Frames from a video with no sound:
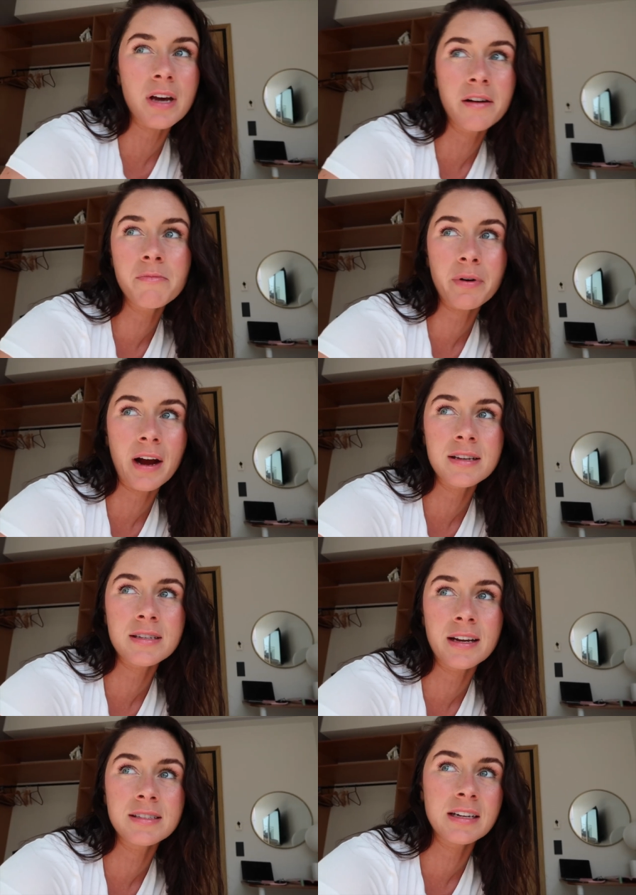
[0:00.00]

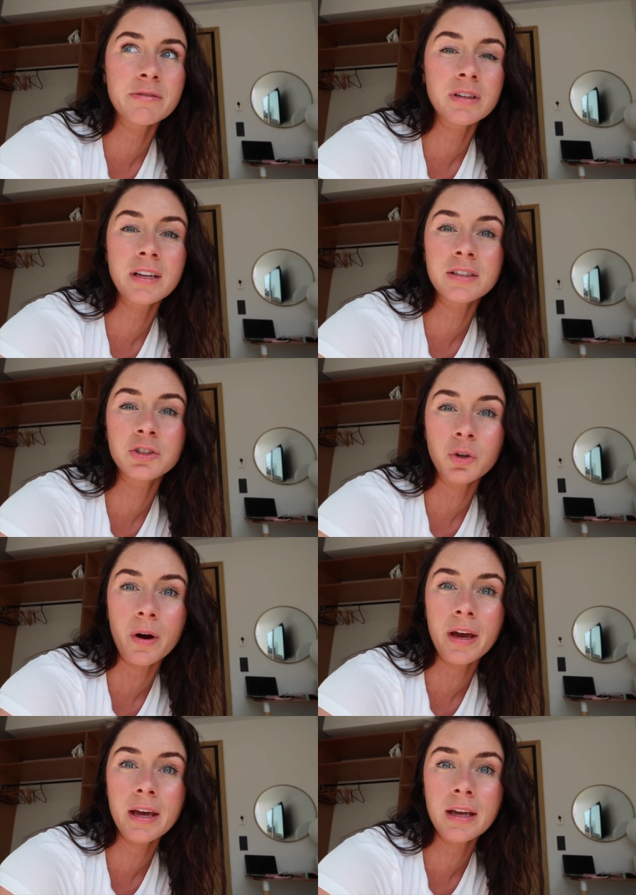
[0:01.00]
unimpressed and I didn't really
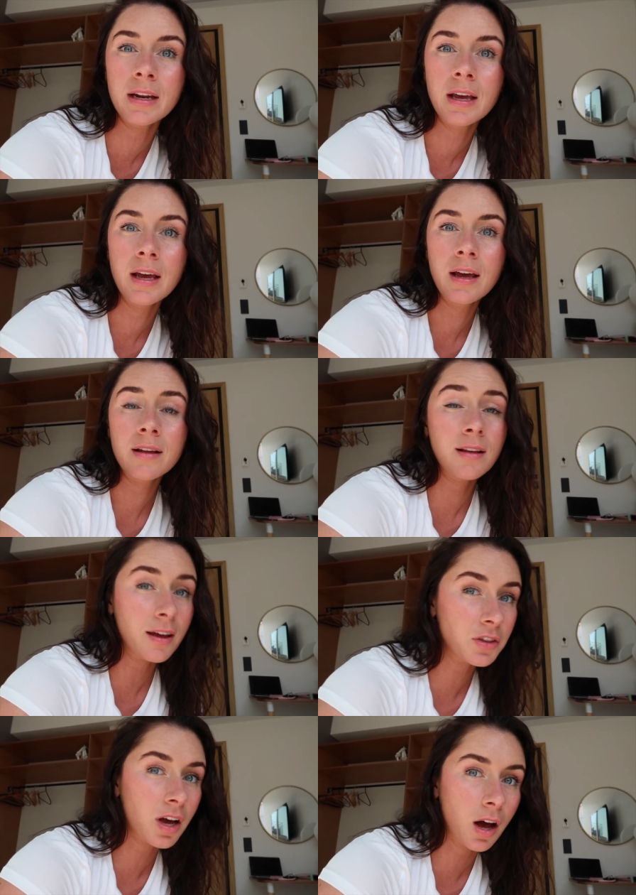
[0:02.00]
enjoy it.
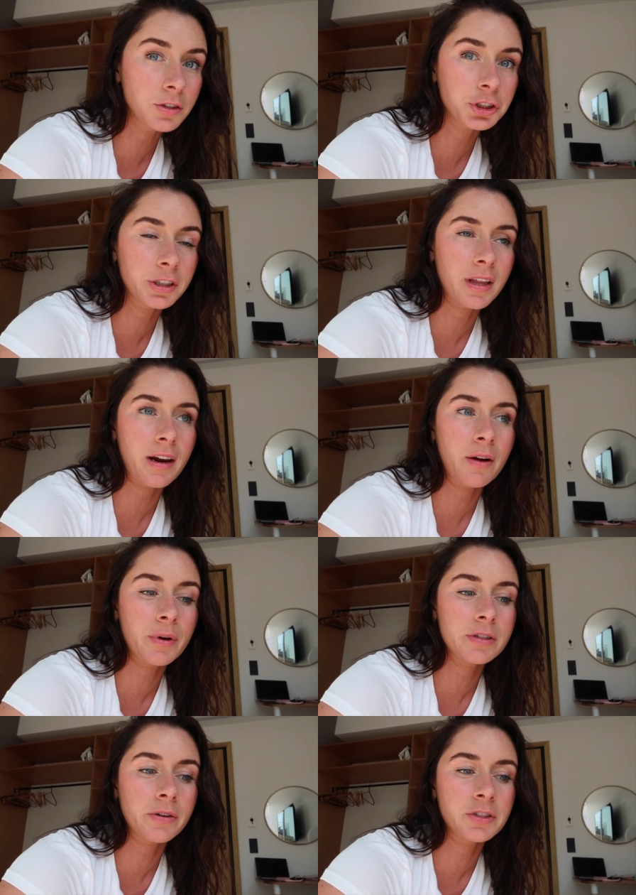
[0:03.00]
Not the country that I
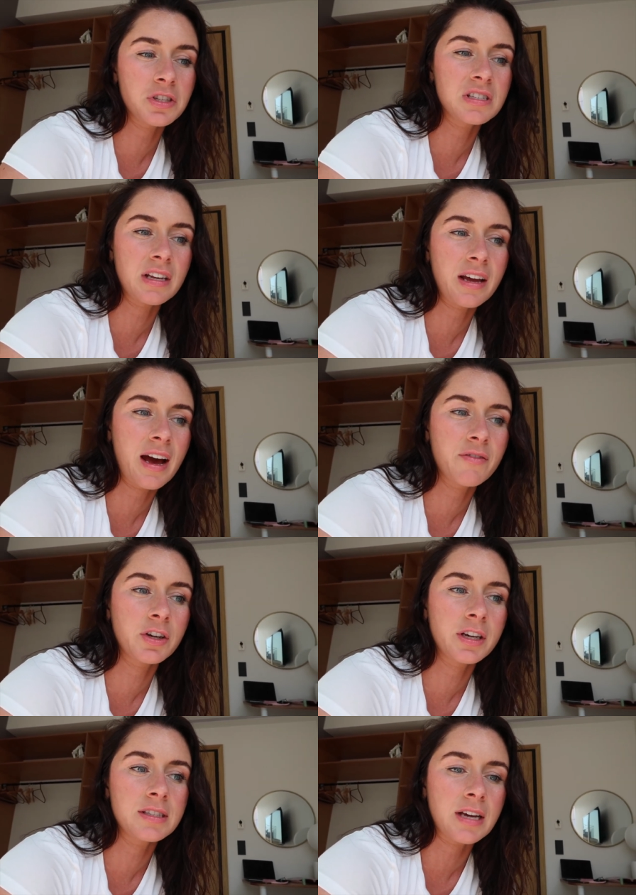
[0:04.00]
went to, I just didn't have
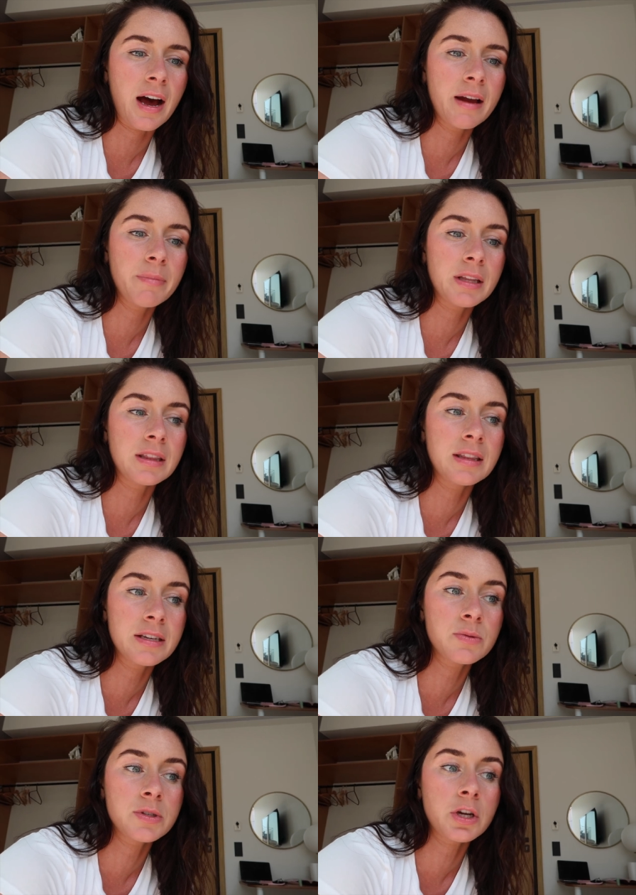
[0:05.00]
a good time, but
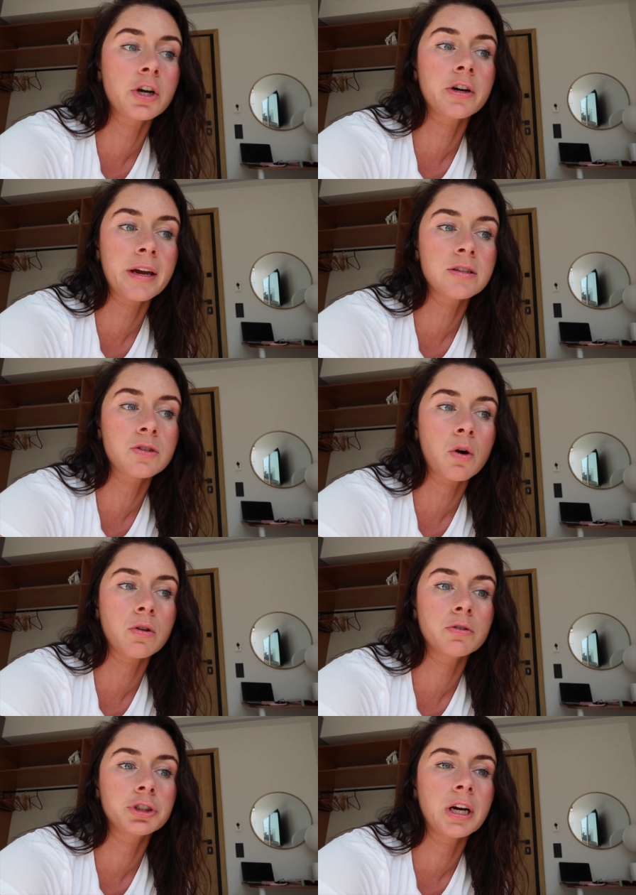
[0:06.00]
this was a great
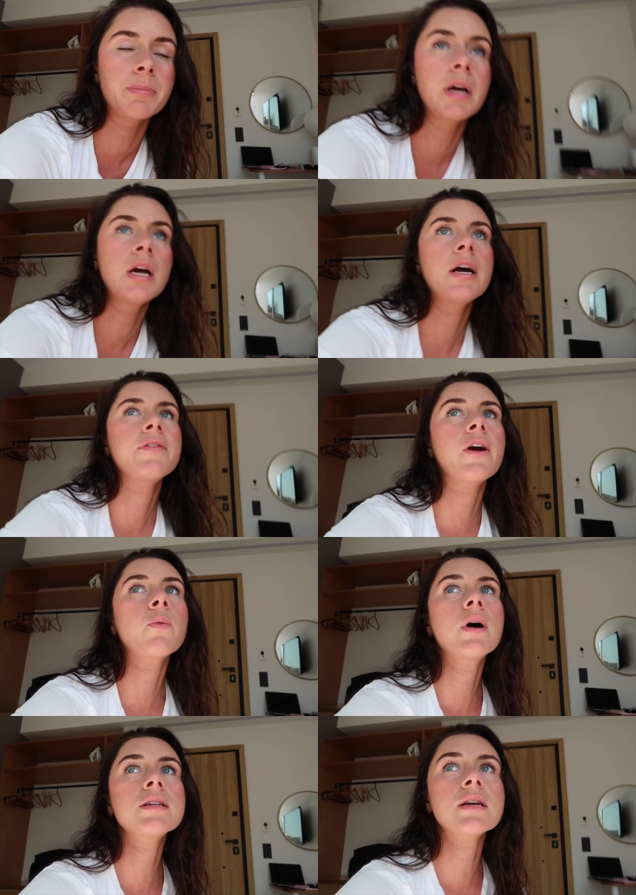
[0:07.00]
solo trip. There
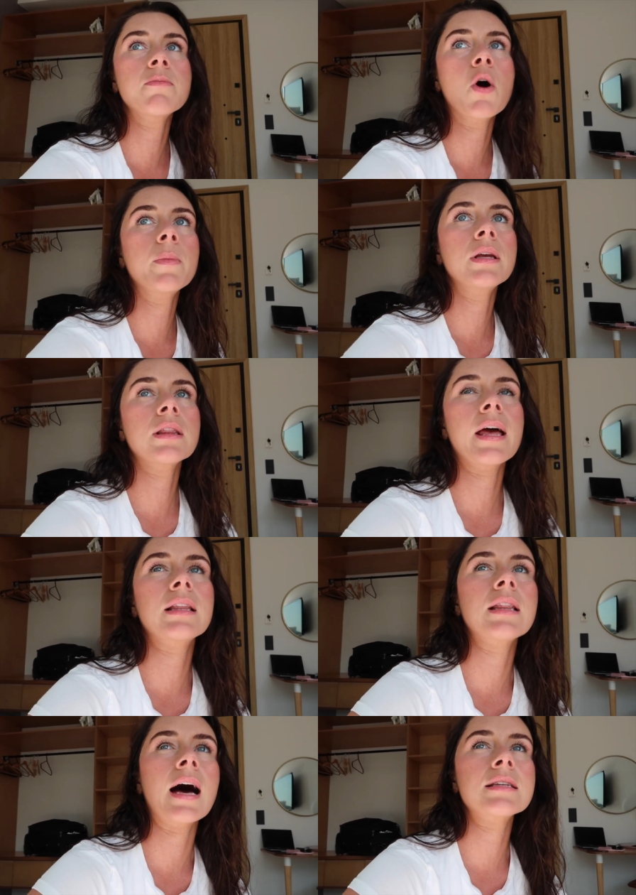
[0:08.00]
was a moment
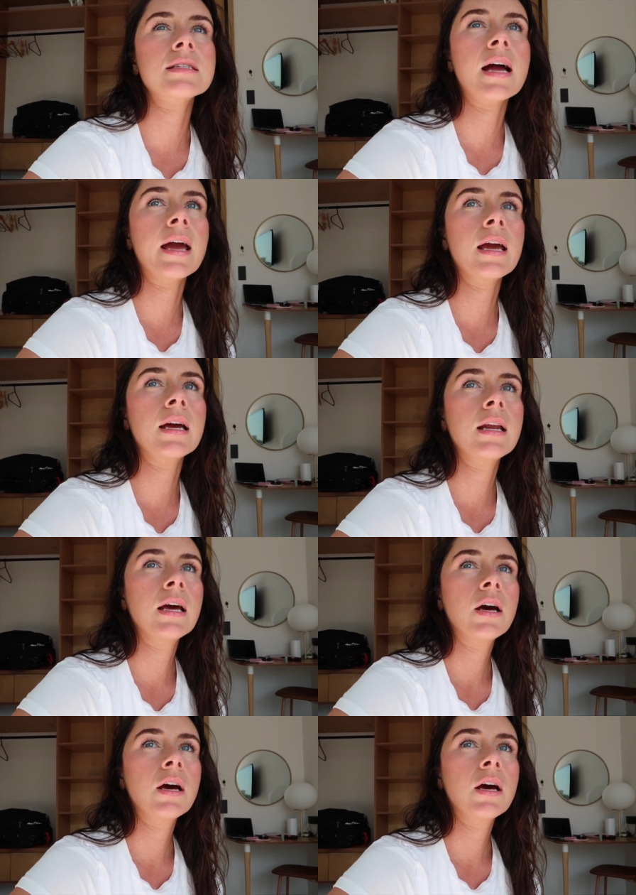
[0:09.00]
like last night